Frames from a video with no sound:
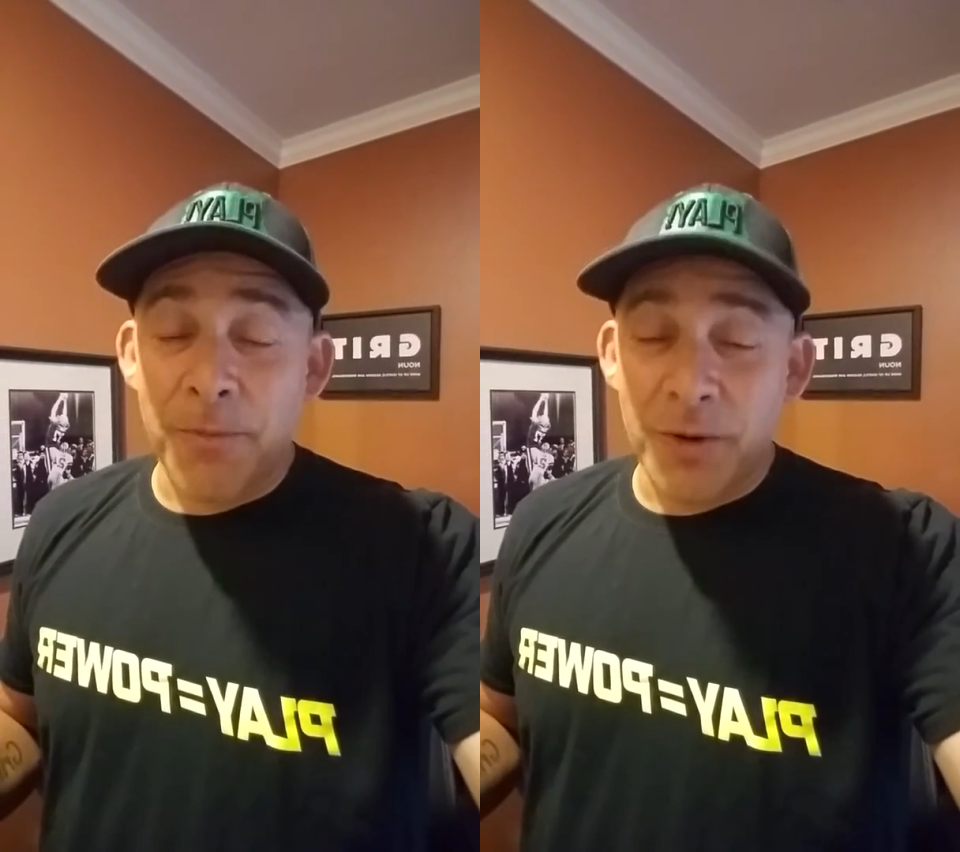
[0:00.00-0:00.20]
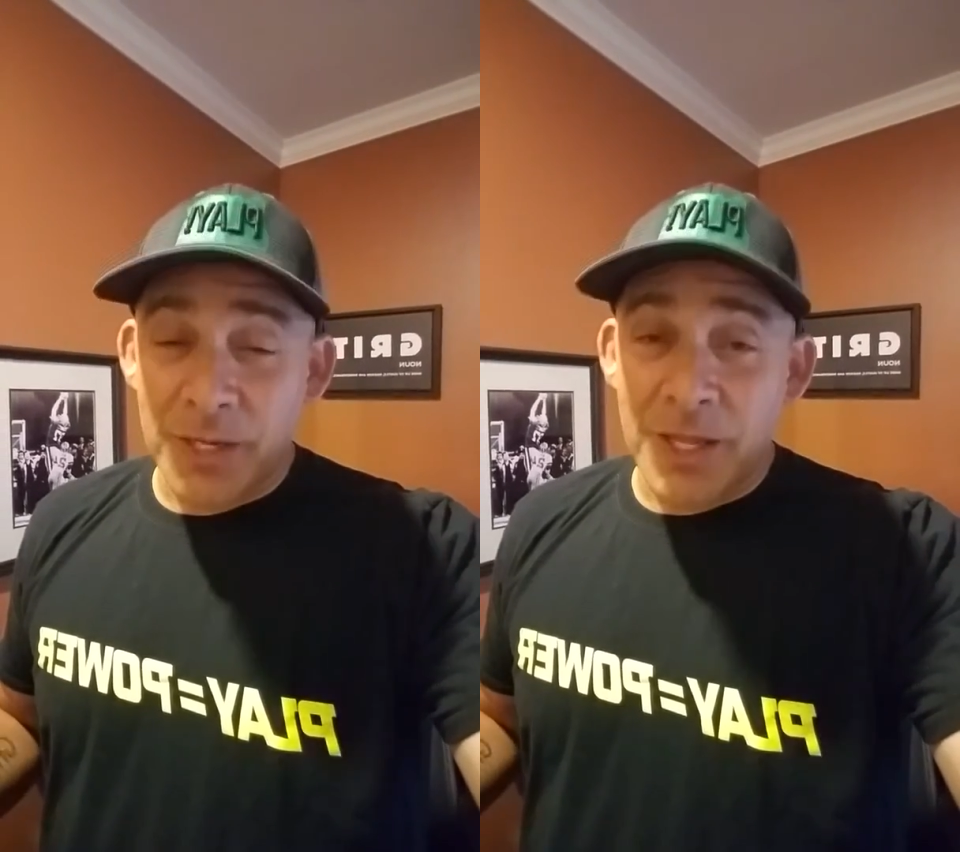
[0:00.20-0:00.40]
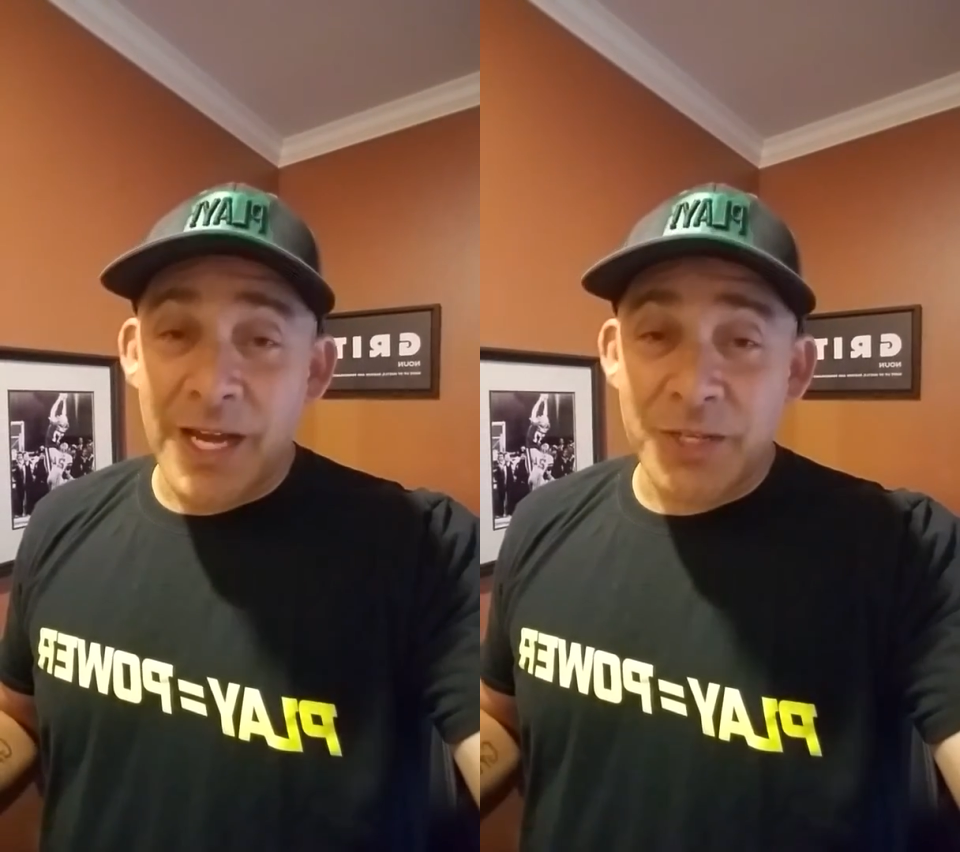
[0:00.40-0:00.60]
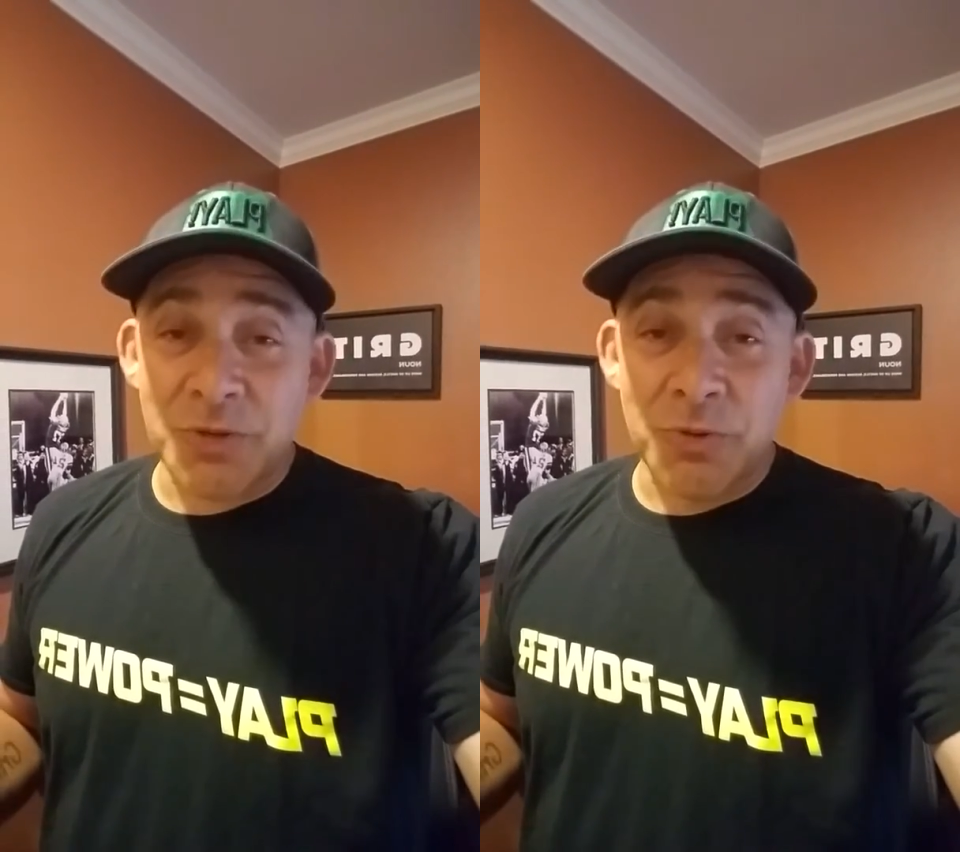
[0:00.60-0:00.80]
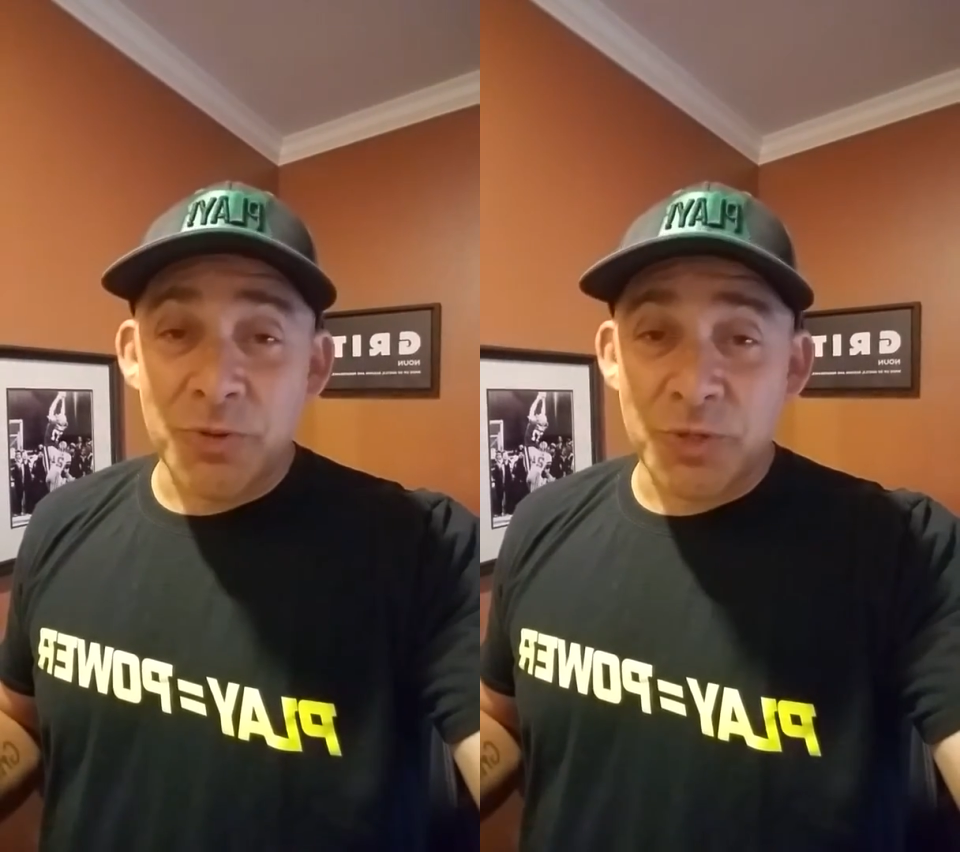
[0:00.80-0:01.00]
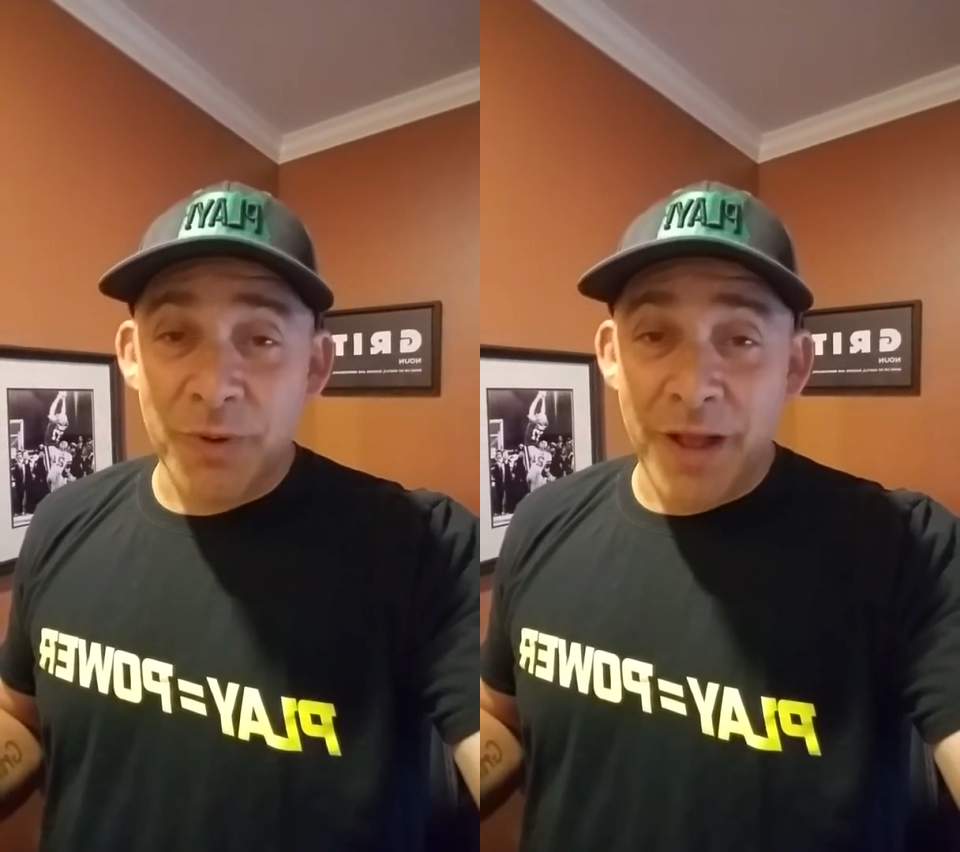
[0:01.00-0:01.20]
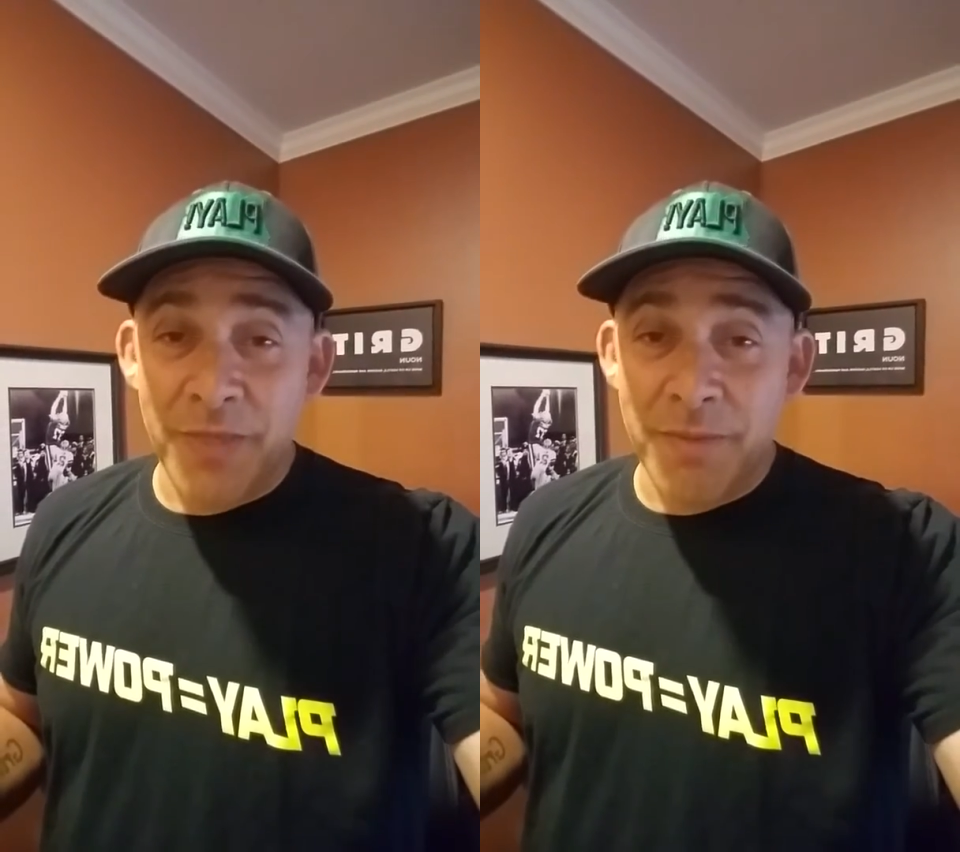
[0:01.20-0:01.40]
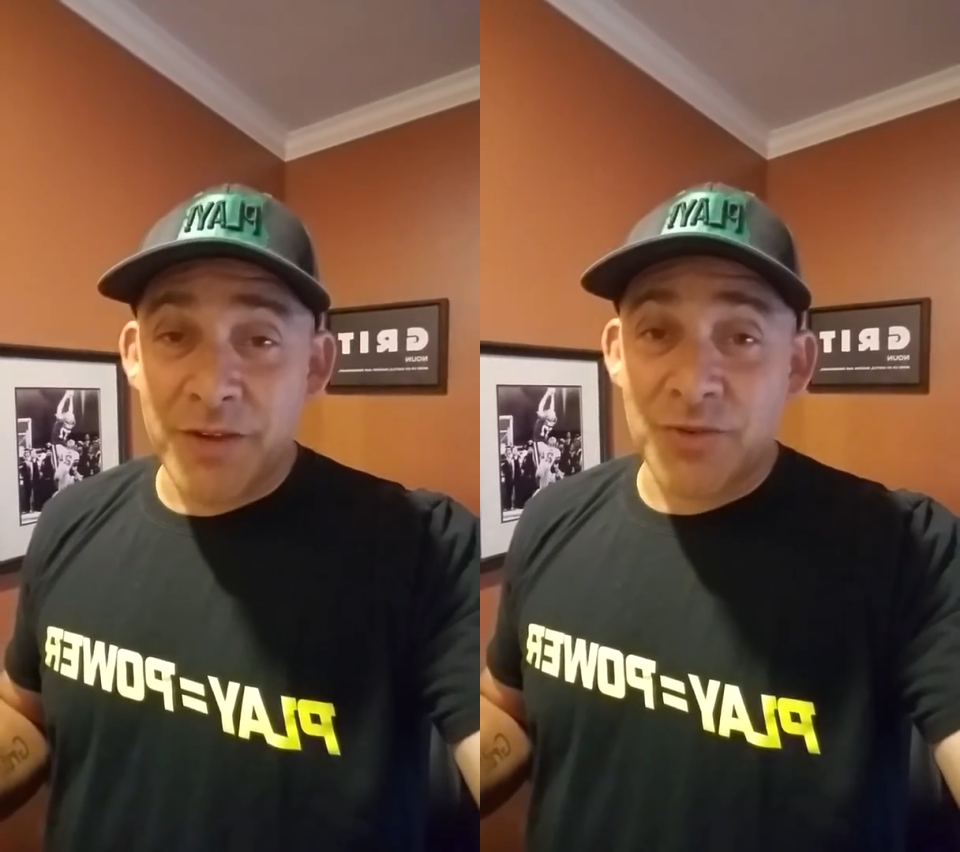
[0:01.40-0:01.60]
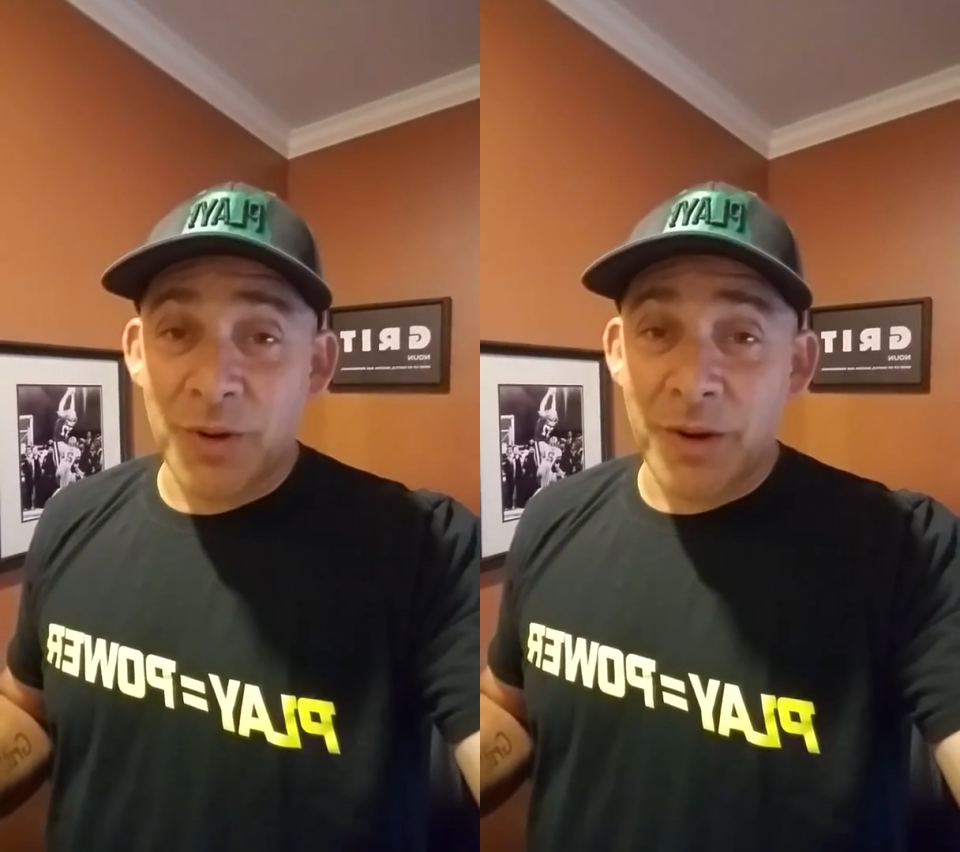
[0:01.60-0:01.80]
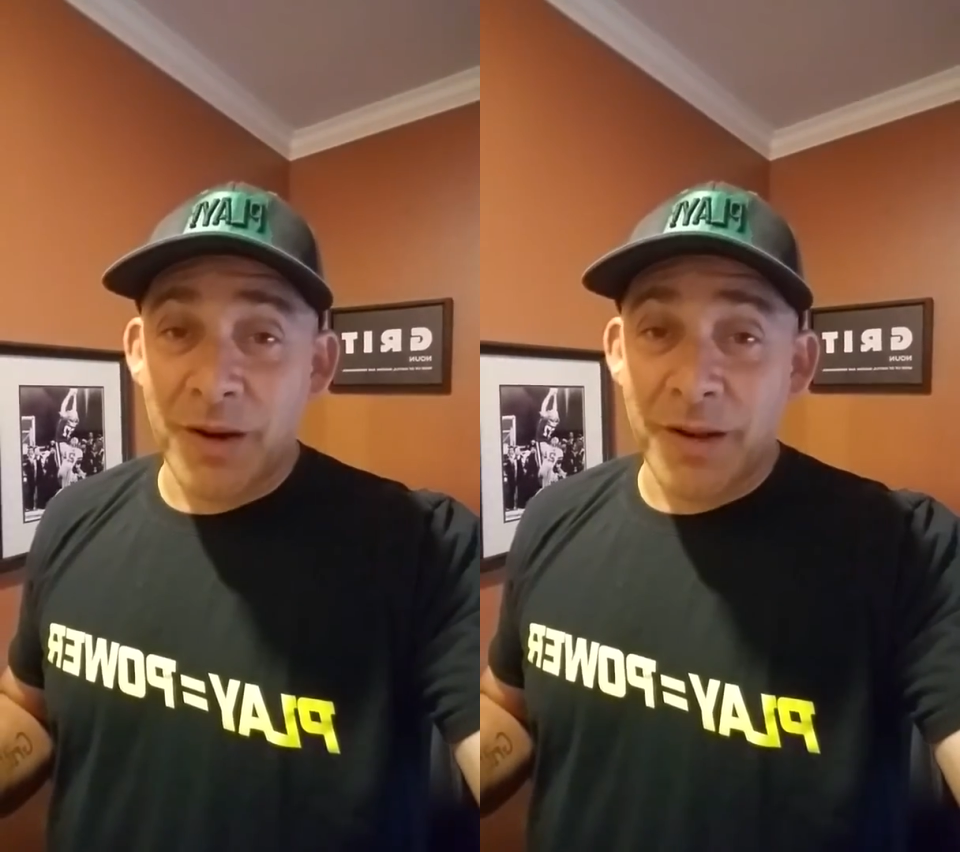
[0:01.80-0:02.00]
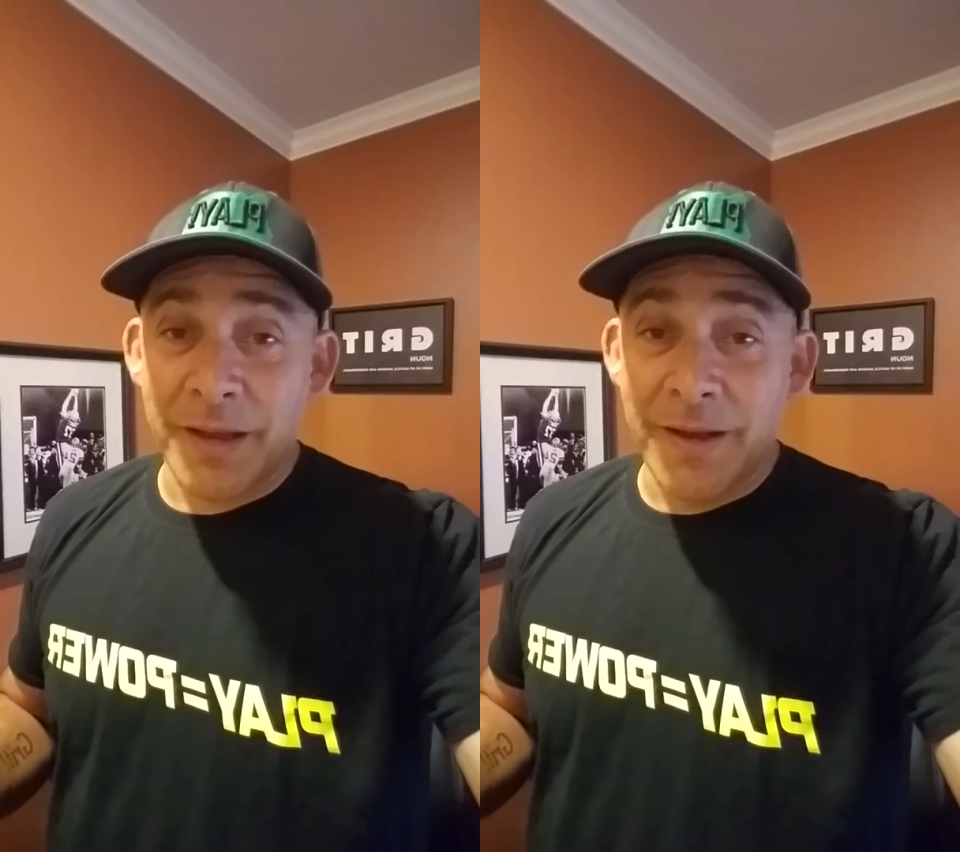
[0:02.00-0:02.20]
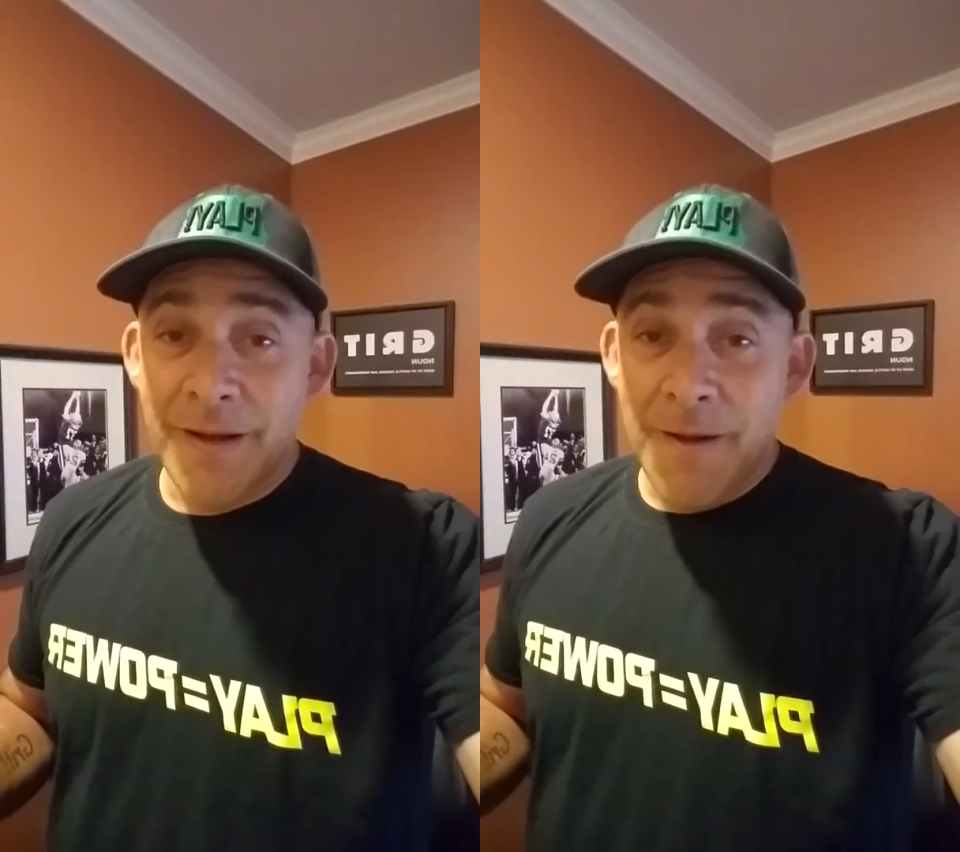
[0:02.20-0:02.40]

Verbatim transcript: We're in a lot of schools around the metro area,